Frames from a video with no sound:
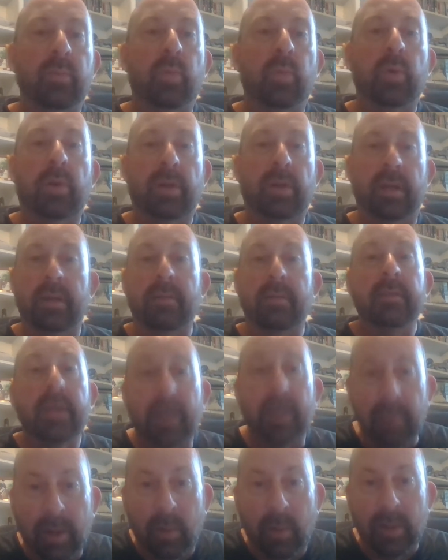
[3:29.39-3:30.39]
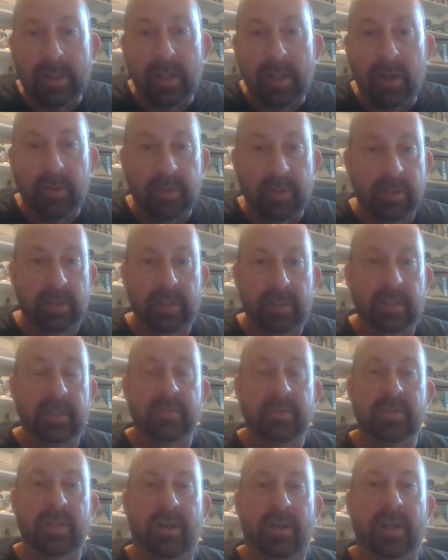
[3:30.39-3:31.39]
we're going to think about what the
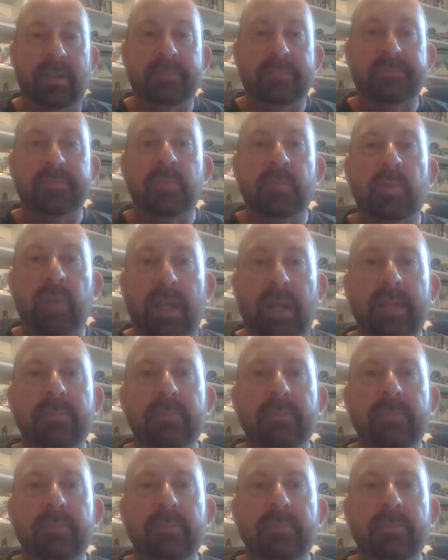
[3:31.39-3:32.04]
alternatives are, right?